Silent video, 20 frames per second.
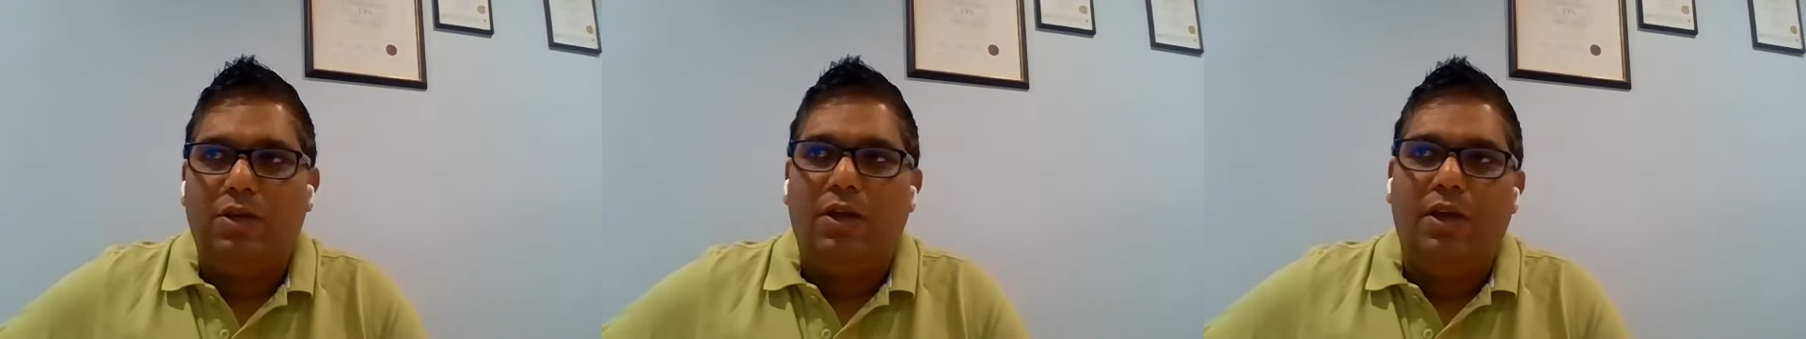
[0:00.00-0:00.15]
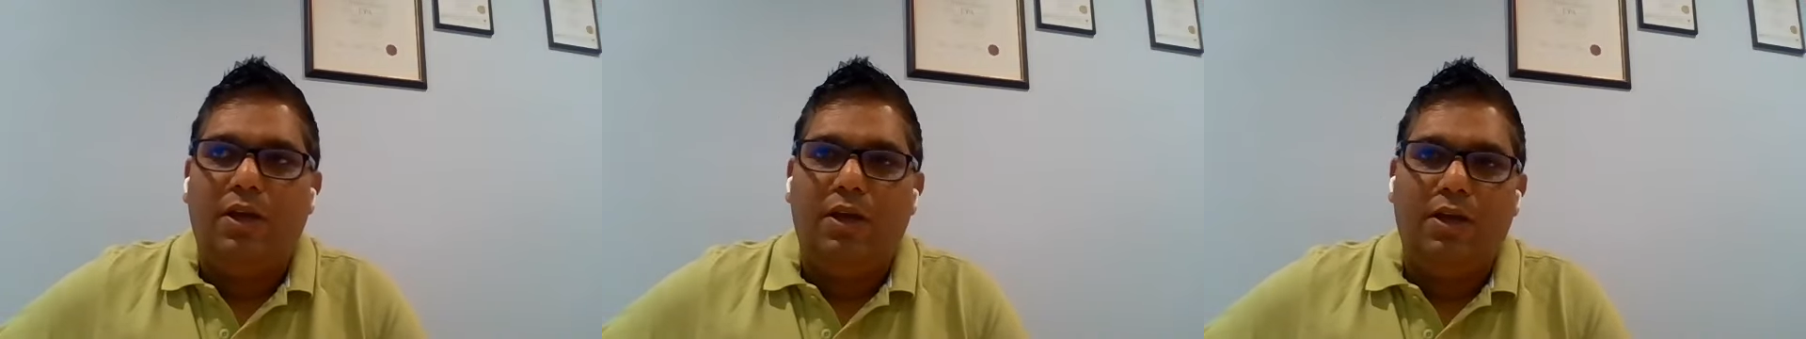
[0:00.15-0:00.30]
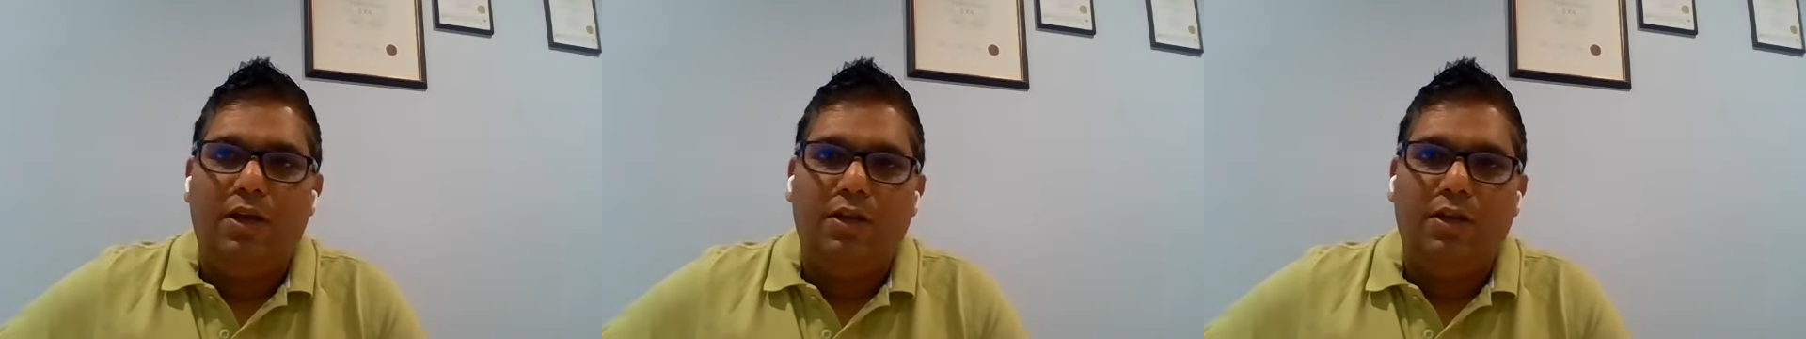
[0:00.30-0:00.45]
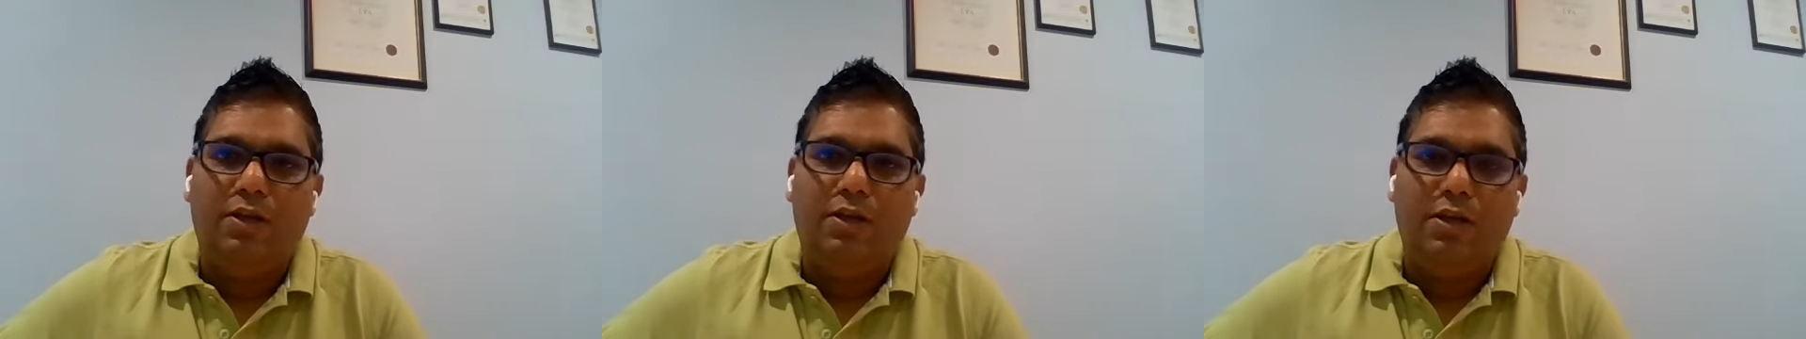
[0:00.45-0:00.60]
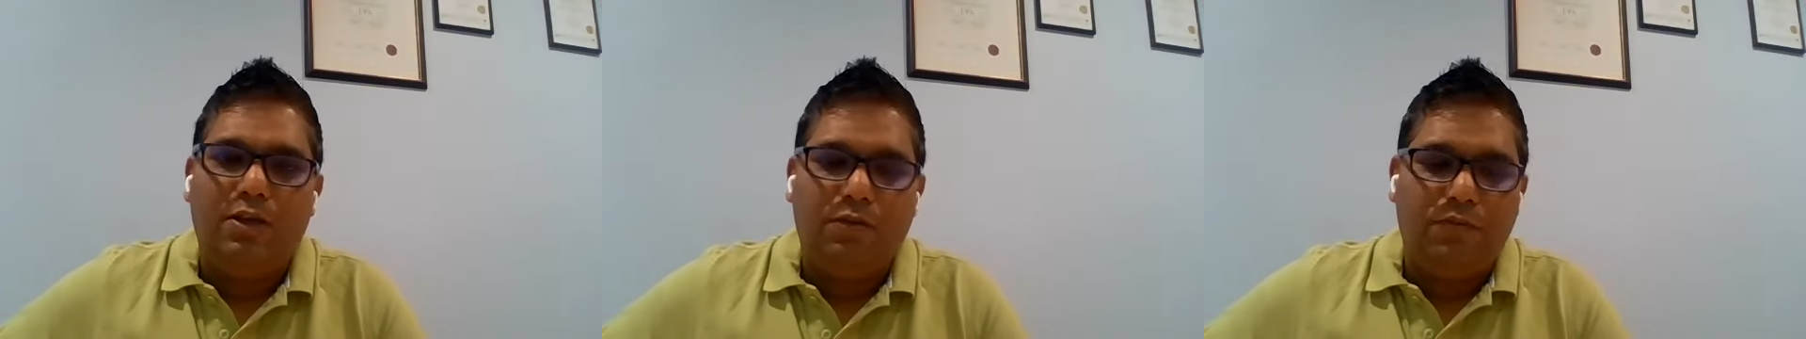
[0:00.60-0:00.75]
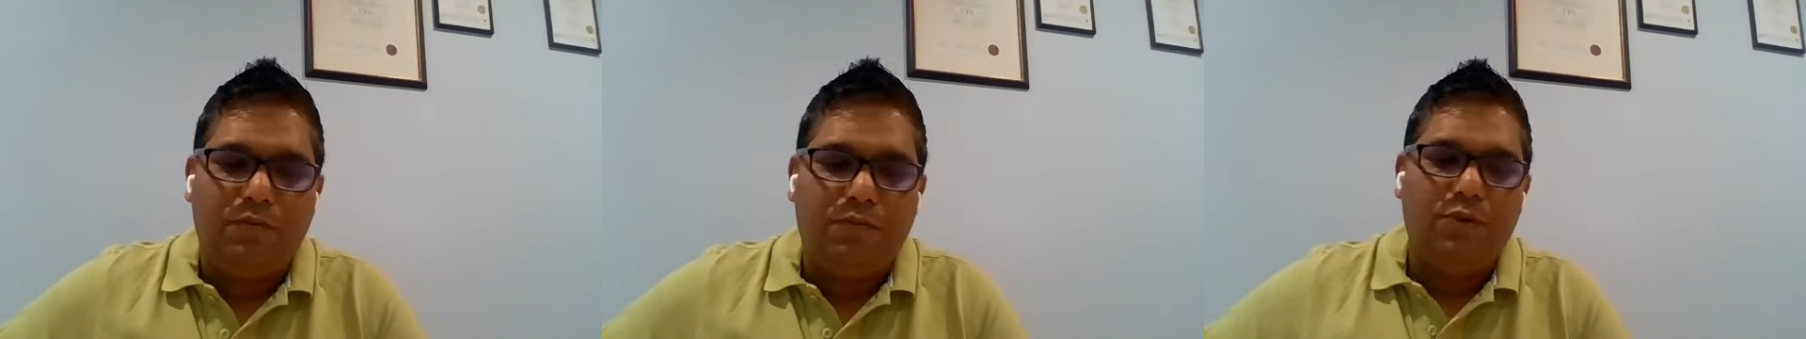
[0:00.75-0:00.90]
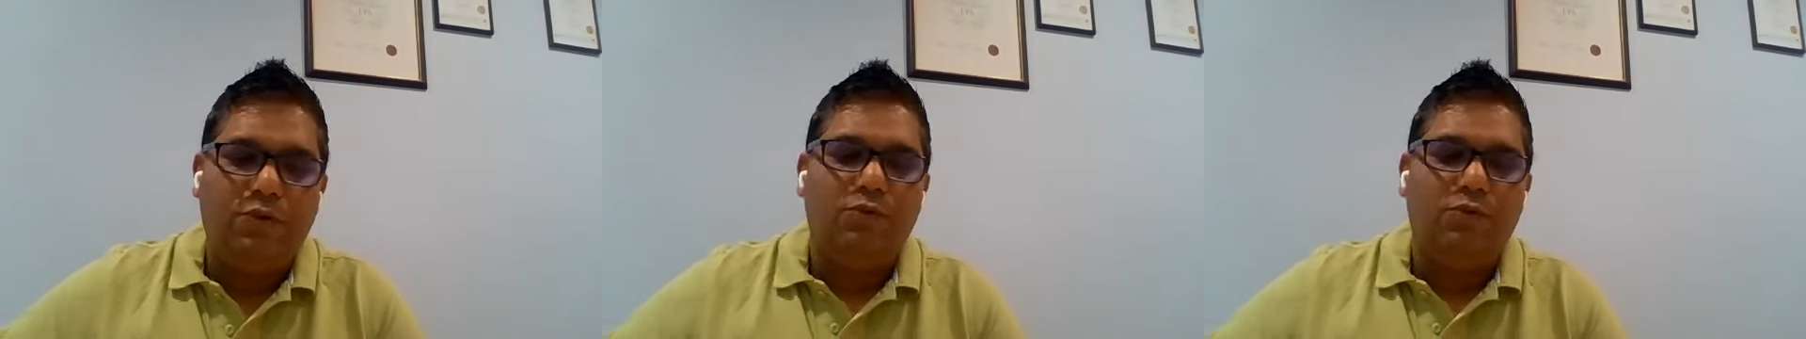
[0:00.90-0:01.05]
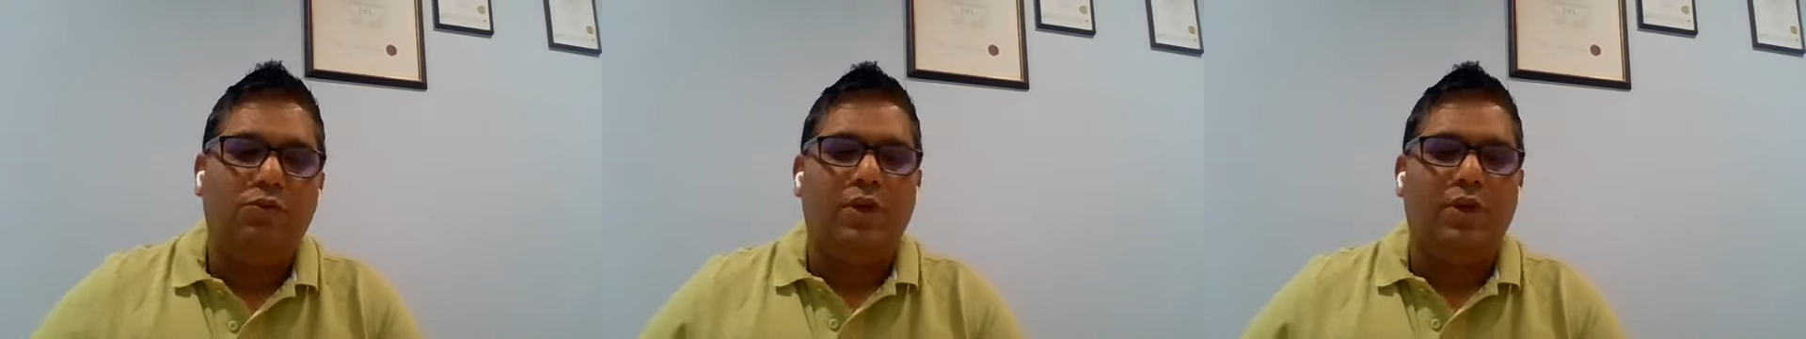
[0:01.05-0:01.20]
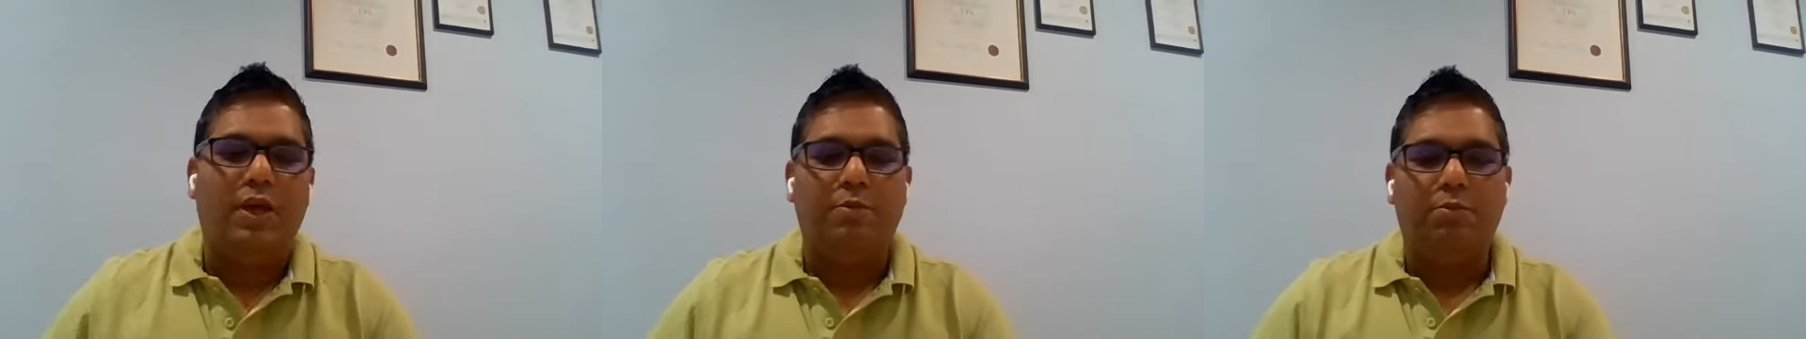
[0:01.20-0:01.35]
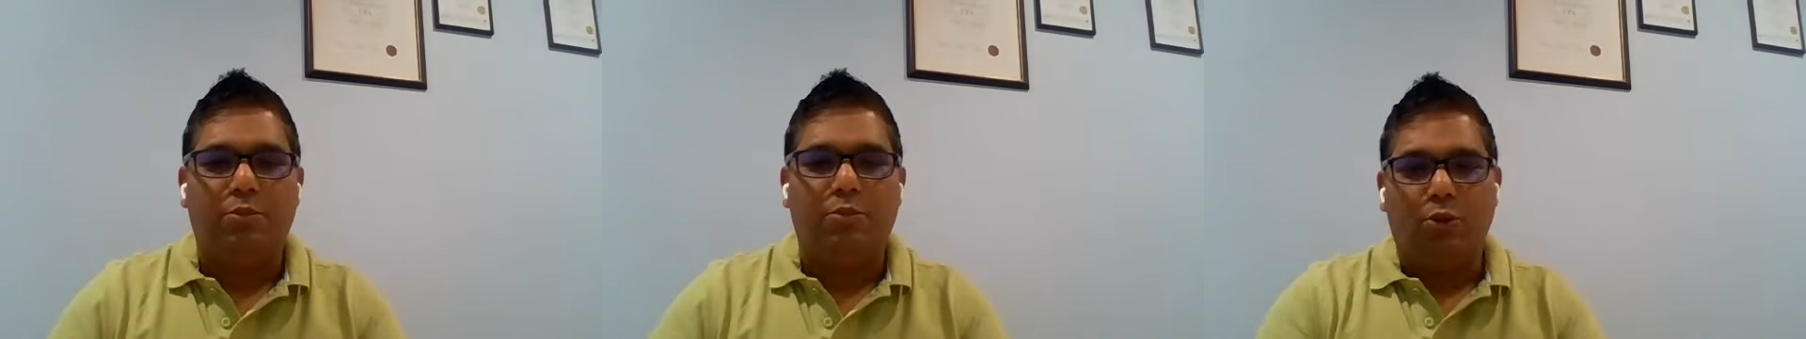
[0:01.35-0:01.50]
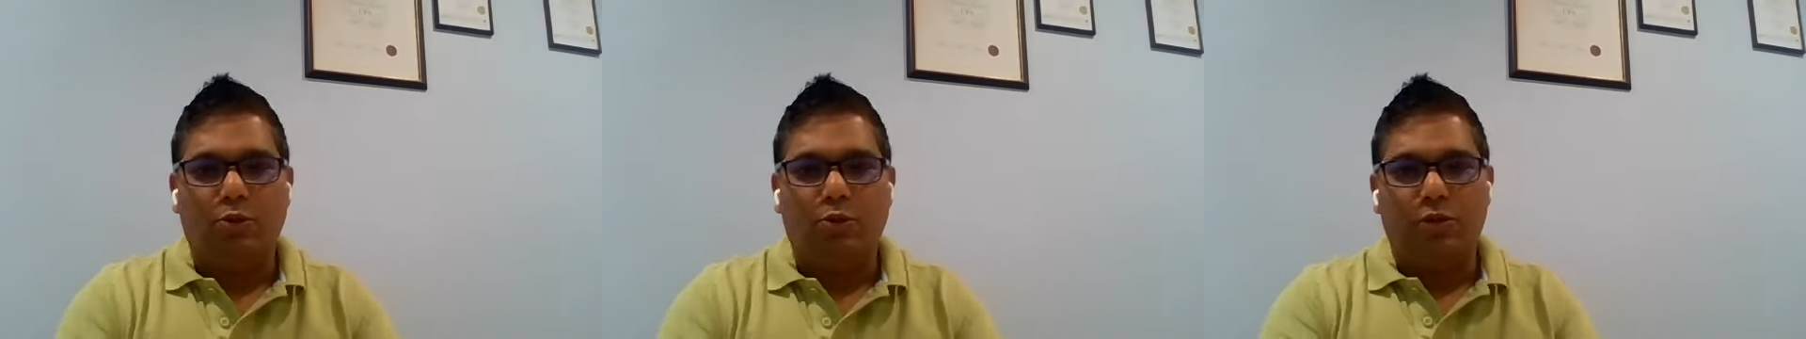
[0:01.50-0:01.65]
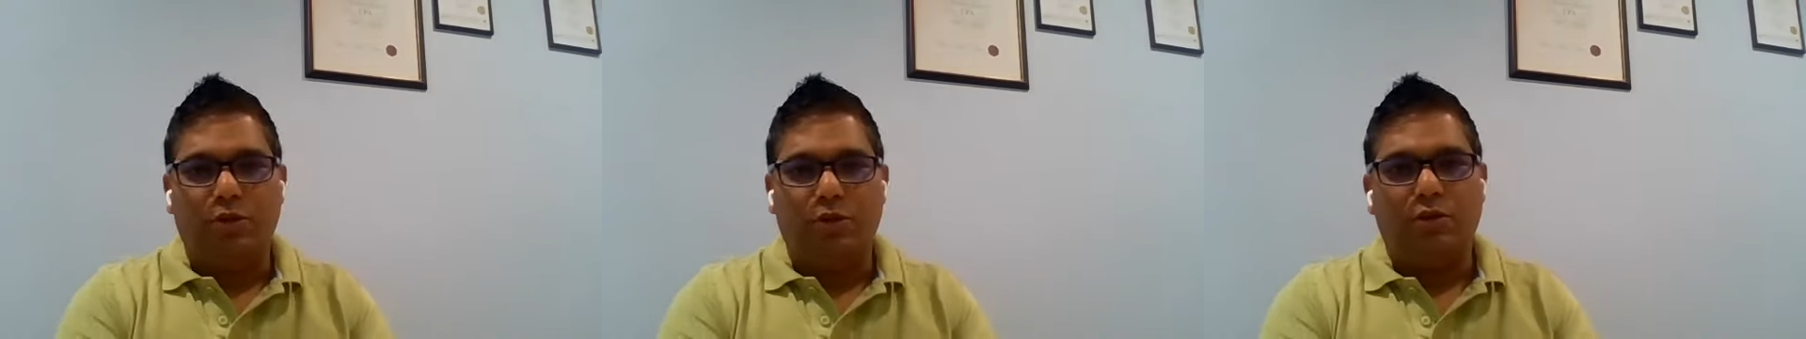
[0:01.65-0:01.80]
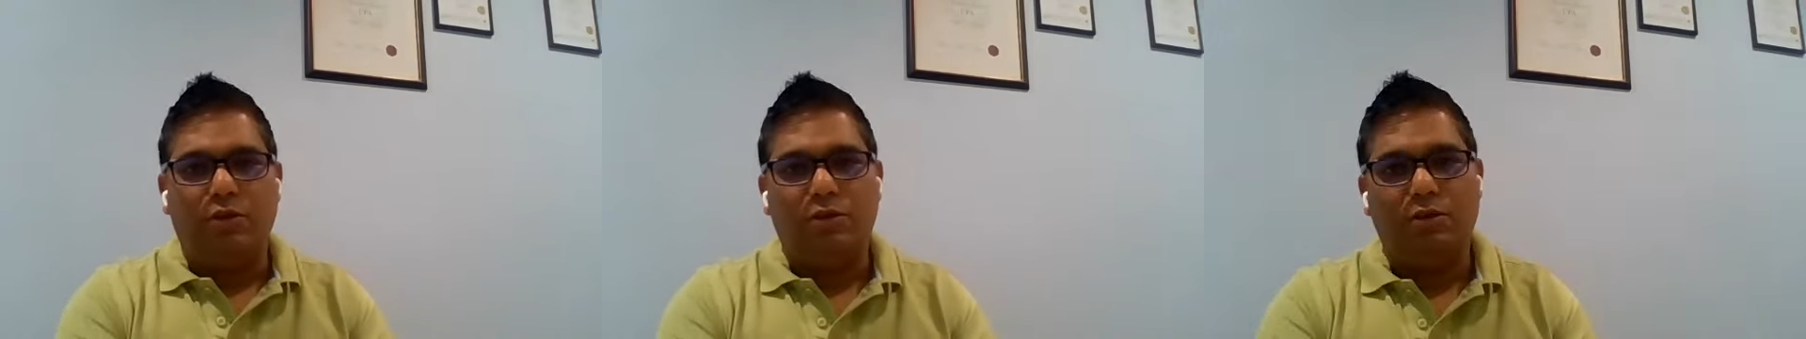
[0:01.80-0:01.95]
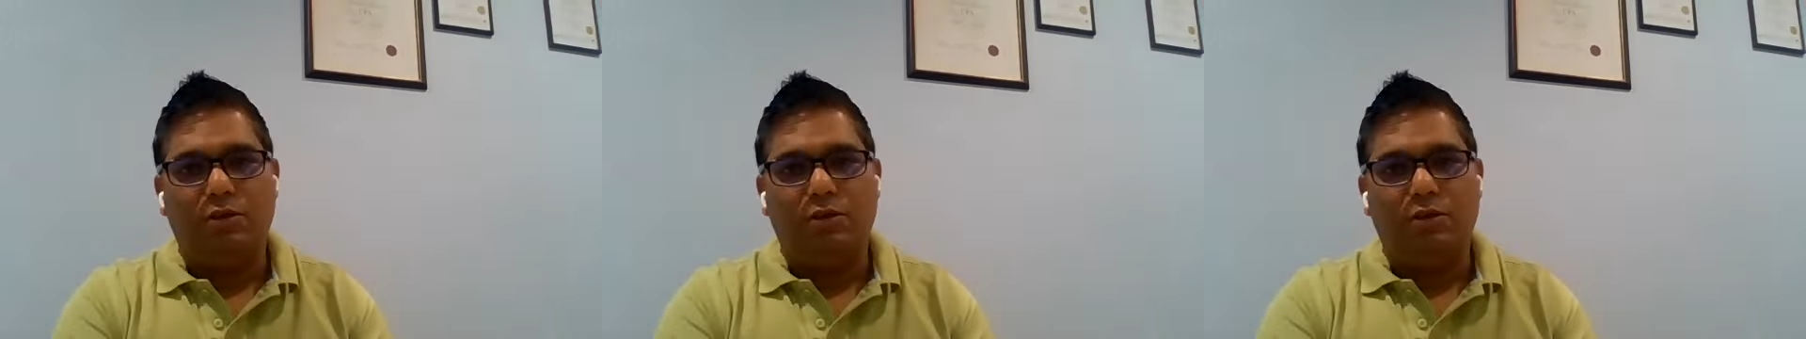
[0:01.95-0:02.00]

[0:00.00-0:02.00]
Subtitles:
And if you employ